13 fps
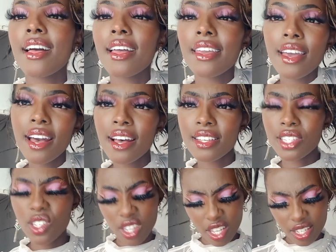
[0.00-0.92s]
Yeah,
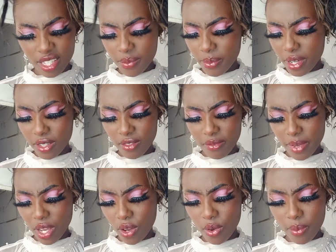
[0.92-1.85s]
so that's part of
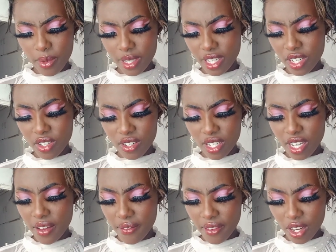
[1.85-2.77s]
my hobbies. I don't
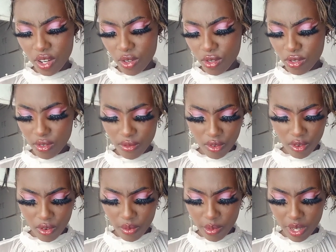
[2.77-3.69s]
have a lot of
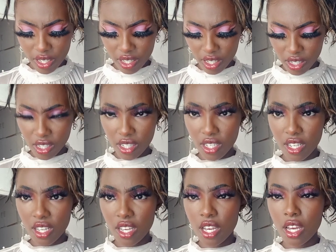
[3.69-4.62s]
hobbies.
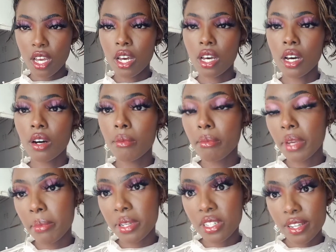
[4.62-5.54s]
Oh,
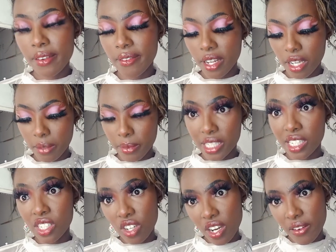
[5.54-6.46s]
maybe traveling, but I
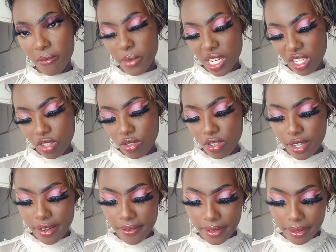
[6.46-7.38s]
don't have money to
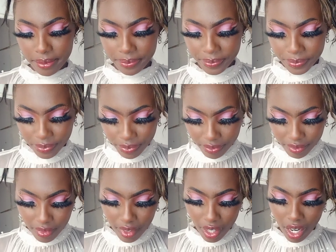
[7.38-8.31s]
travel.
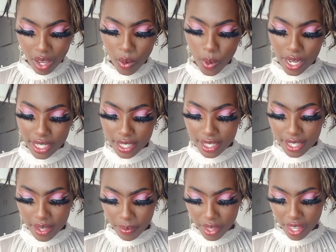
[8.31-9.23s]
What is
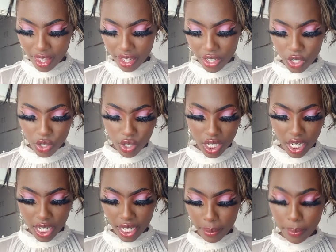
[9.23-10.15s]
something that you're
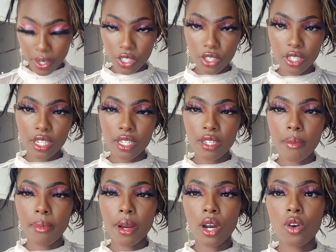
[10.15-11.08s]
really passionate
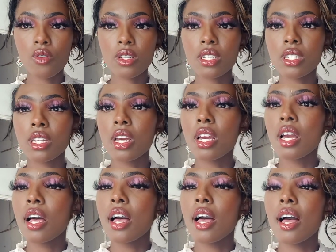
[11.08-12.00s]
about?
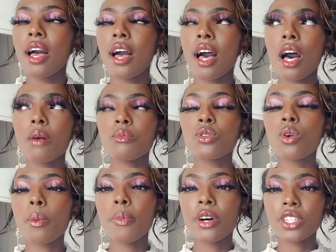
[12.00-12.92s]
I'm
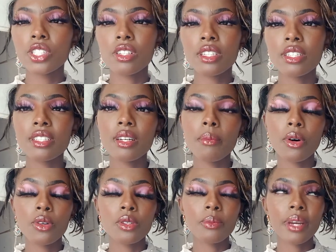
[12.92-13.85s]
so passionate
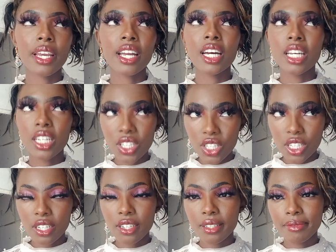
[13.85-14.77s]
about my
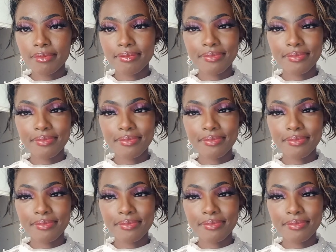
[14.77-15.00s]
career.